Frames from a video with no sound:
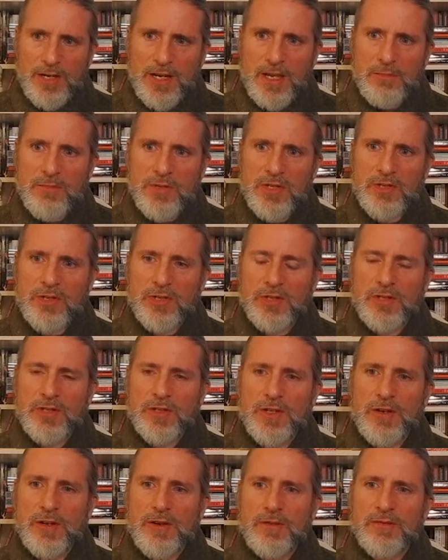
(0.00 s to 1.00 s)

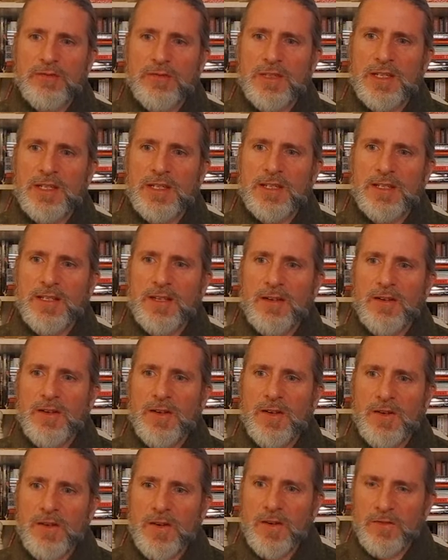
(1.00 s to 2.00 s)
images of the uh,
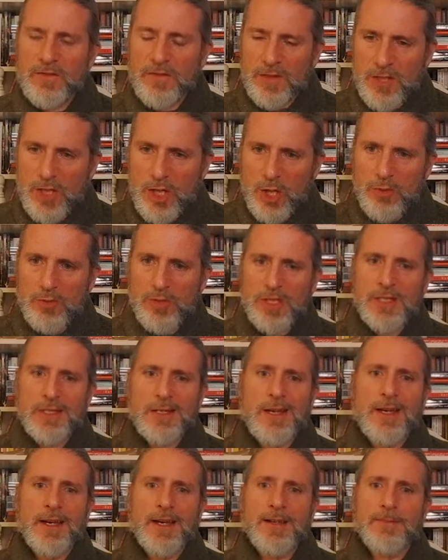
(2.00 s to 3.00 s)
uh, of the
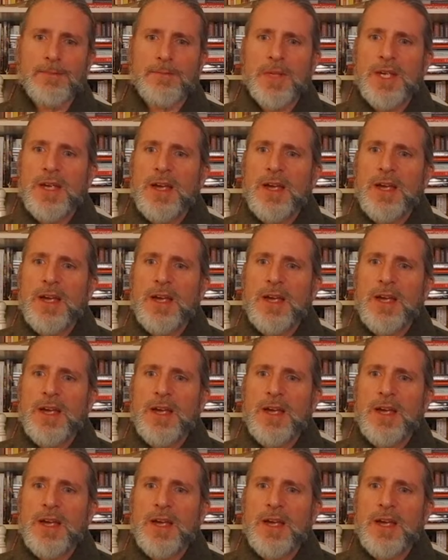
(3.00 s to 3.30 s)
coastline,